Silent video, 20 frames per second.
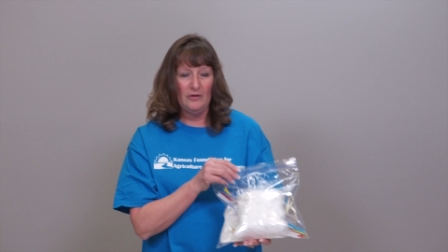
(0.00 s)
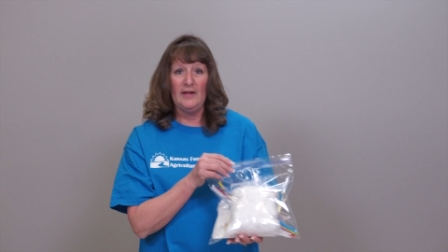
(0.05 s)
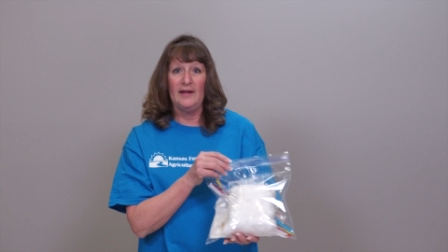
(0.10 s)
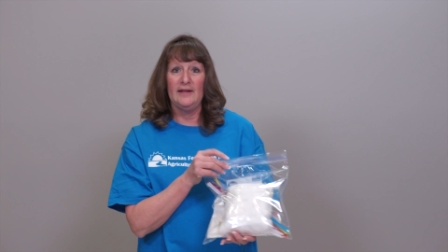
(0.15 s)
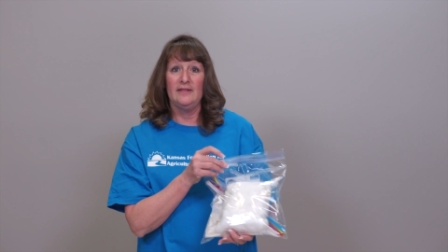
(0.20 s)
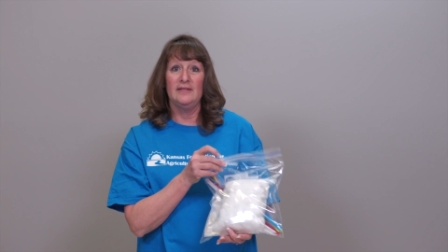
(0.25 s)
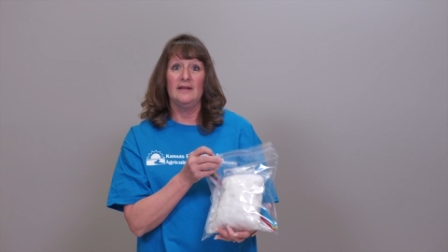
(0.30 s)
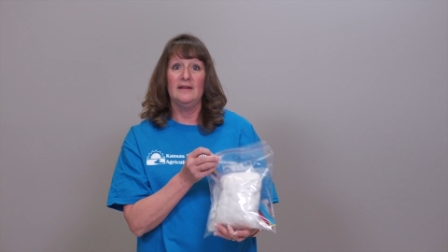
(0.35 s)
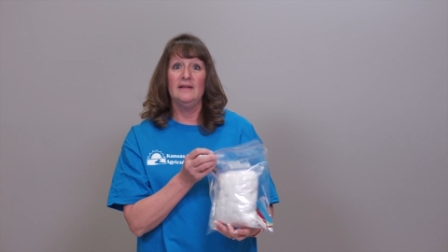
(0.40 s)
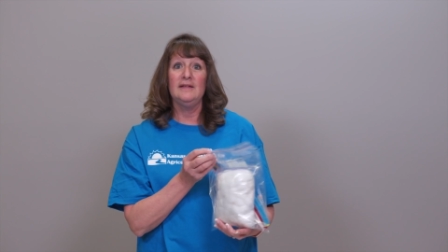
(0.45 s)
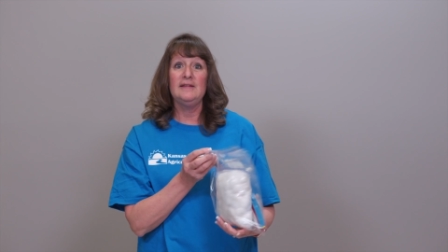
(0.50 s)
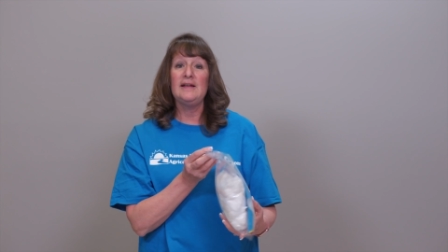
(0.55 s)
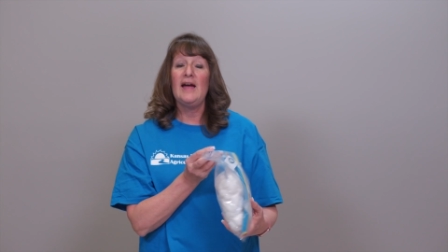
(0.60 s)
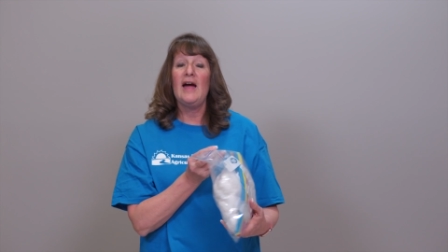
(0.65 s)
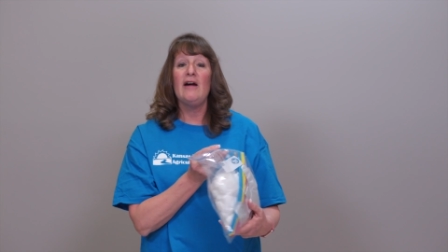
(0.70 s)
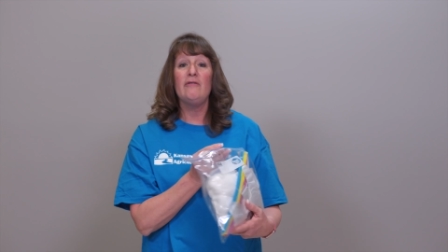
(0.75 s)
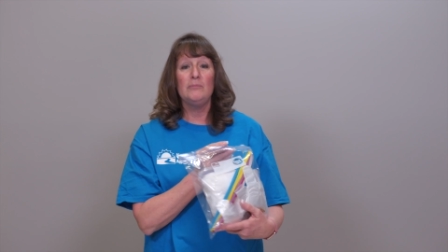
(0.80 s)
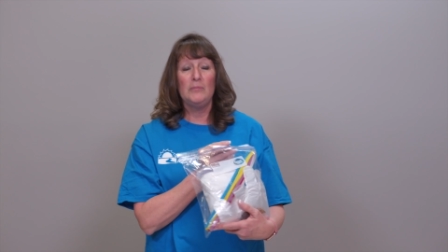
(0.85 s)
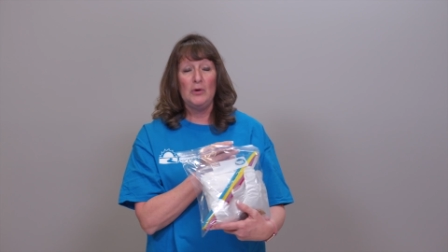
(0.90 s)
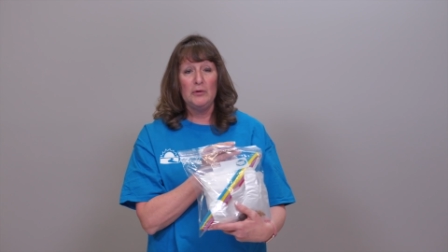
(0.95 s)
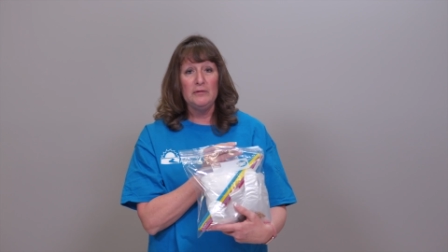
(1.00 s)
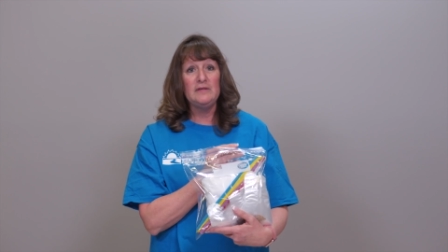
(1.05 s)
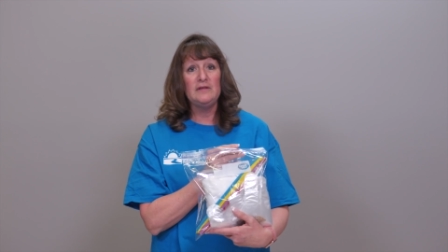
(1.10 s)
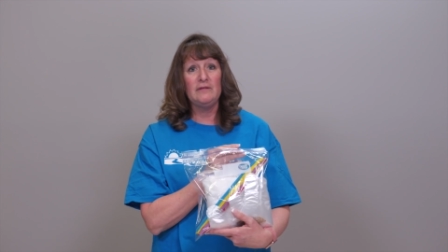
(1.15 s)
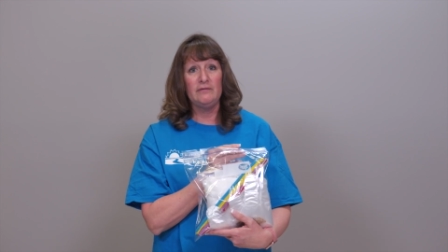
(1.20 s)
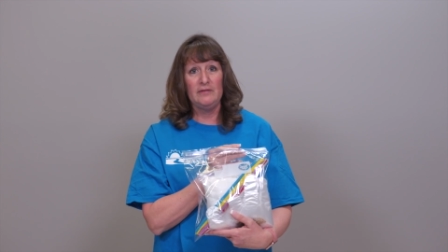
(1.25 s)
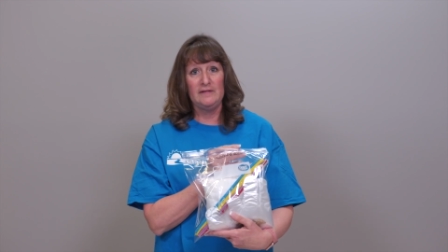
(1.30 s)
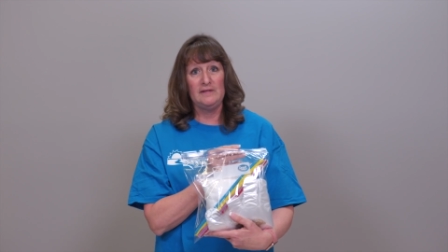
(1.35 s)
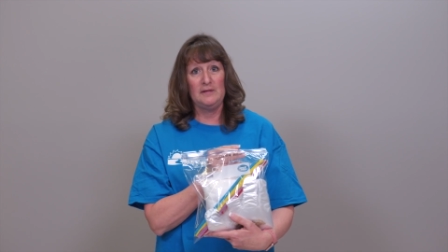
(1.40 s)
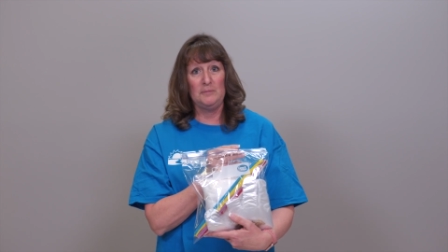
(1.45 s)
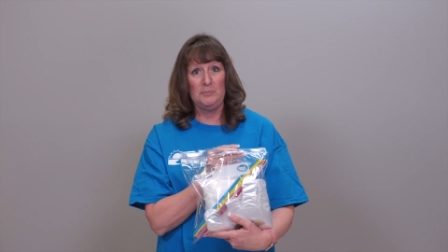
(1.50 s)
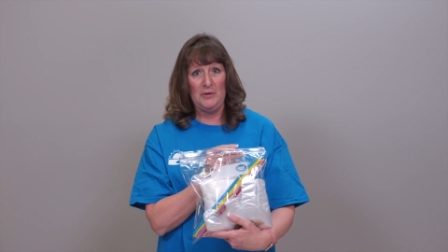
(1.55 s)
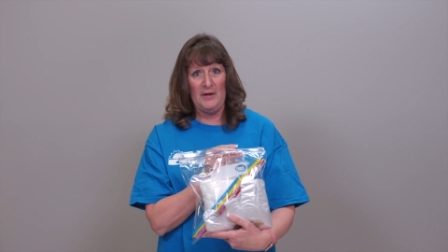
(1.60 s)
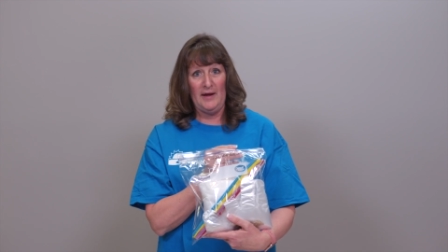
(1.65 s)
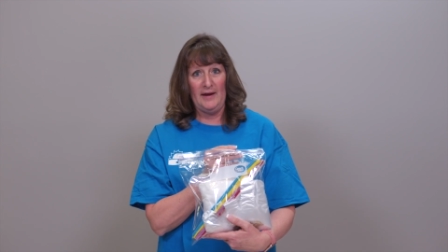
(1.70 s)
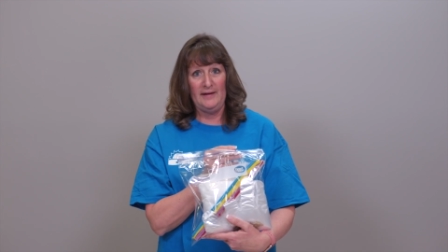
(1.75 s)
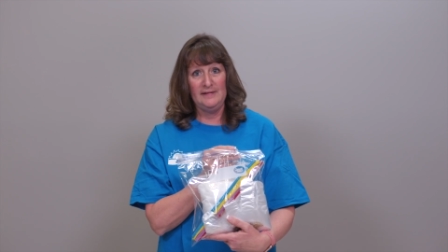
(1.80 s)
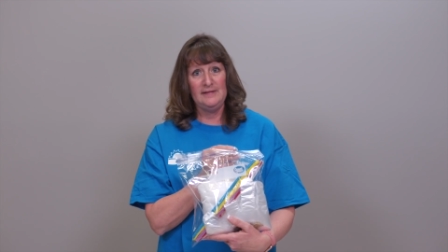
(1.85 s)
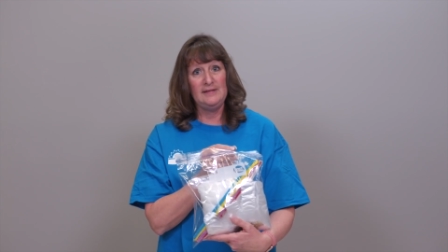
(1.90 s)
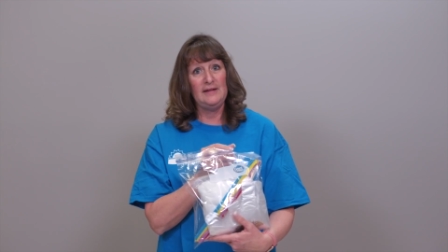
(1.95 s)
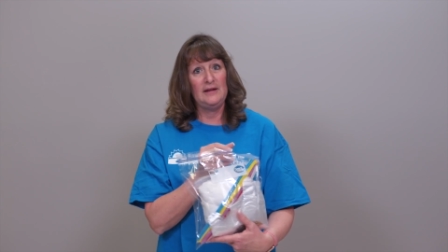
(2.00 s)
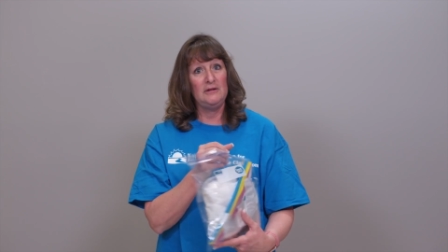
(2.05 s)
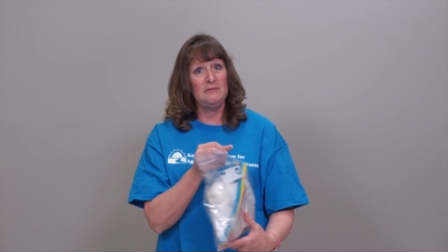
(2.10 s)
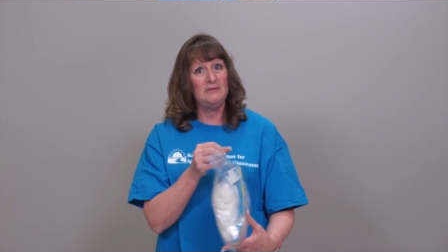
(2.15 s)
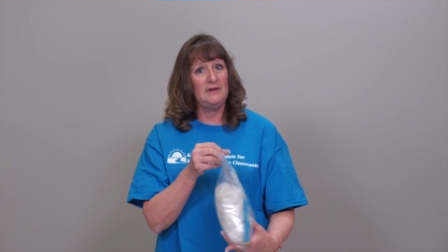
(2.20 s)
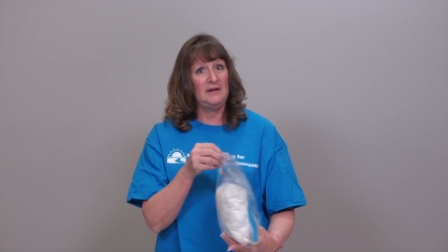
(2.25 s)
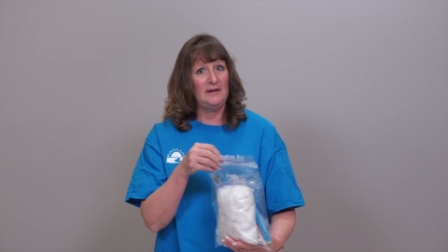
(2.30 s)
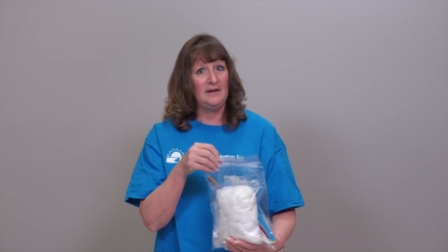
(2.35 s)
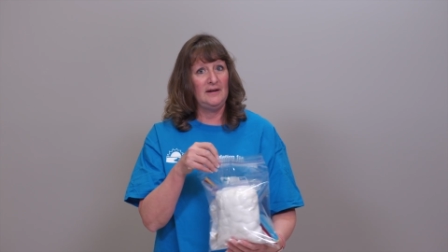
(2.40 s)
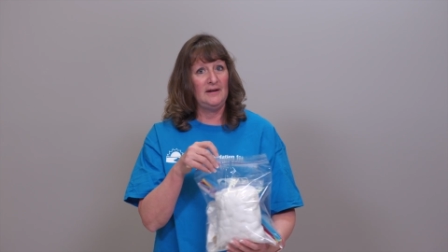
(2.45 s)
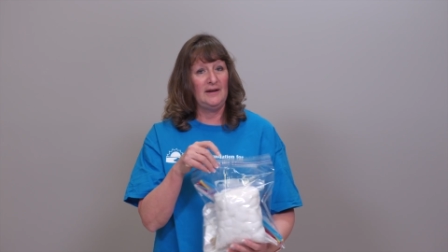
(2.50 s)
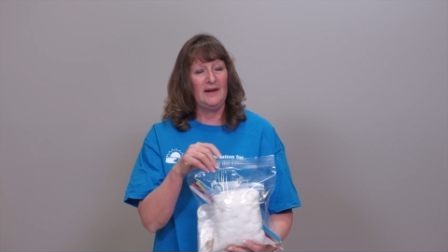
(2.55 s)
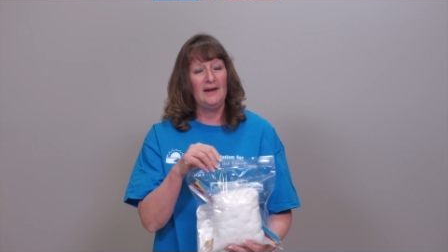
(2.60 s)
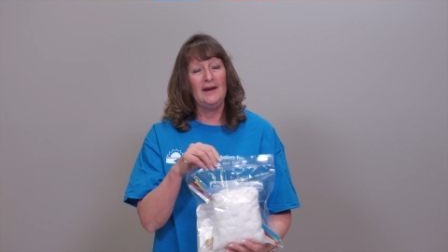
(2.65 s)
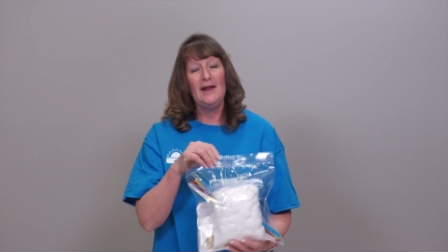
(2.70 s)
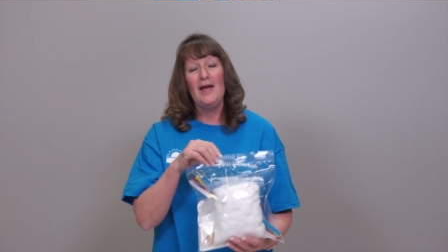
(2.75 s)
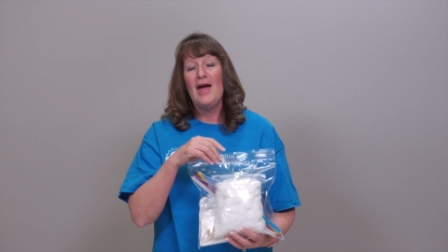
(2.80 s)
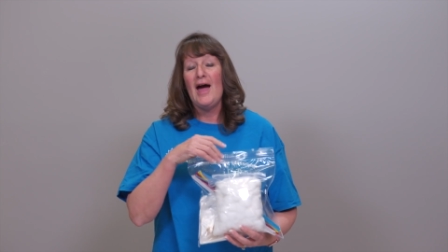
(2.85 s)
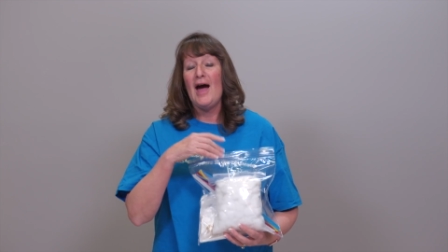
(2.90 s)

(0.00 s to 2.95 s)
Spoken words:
like this, have most of the supplies that you need in it.